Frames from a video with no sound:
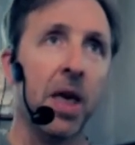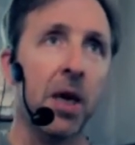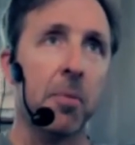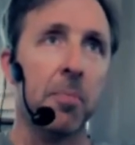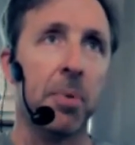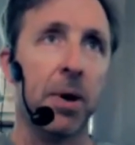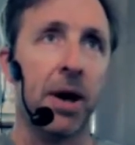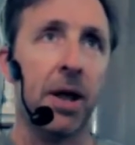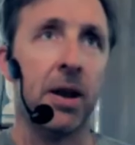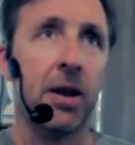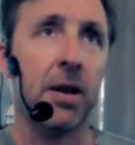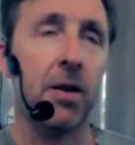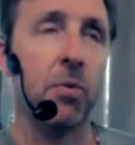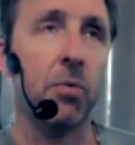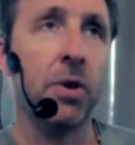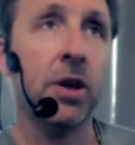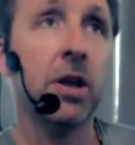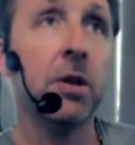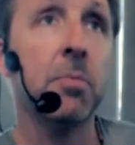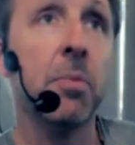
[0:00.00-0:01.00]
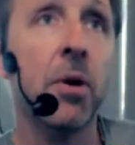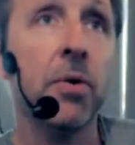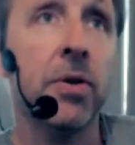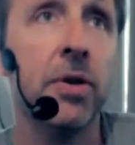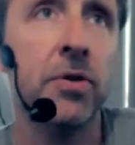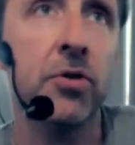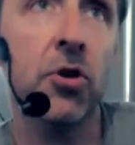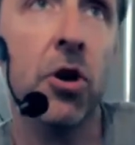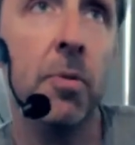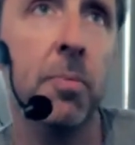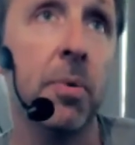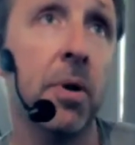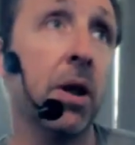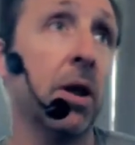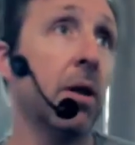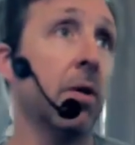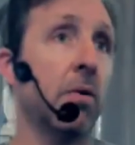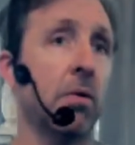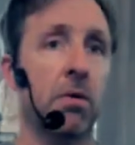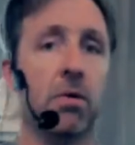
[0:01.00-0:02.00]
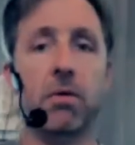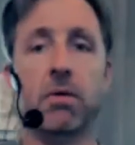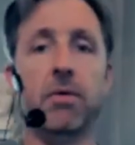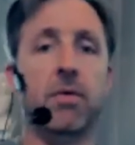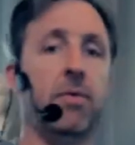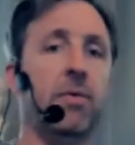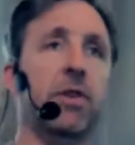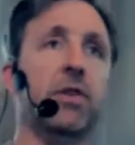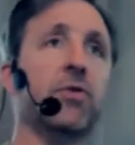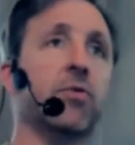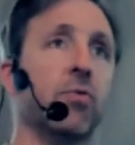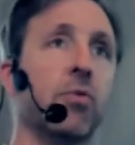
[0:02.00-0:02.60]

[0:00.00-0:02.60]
But we could both interpret this